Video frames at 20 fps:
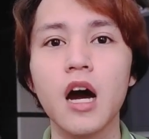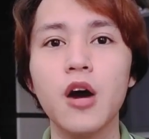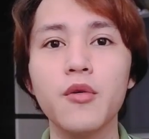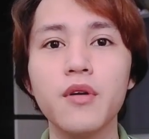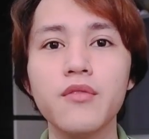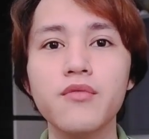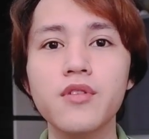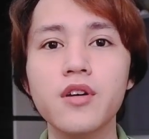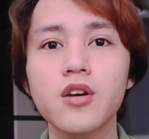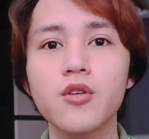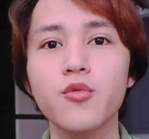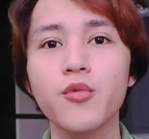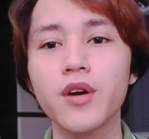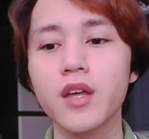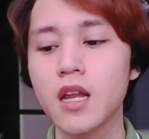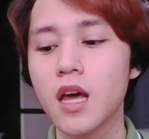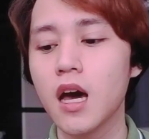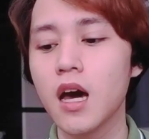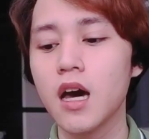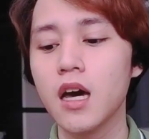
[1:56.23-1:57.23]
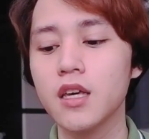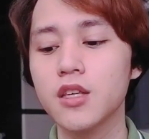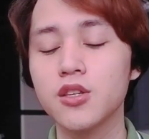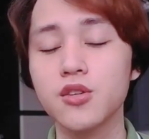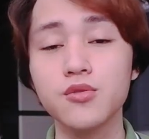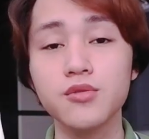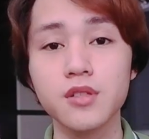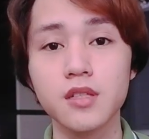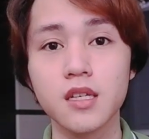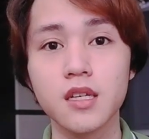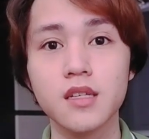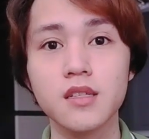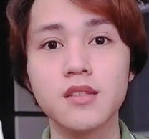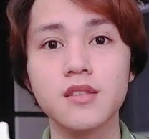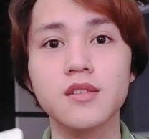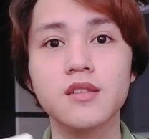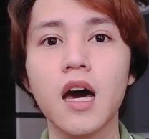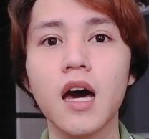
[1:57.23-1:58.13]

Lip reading: However, when I use this,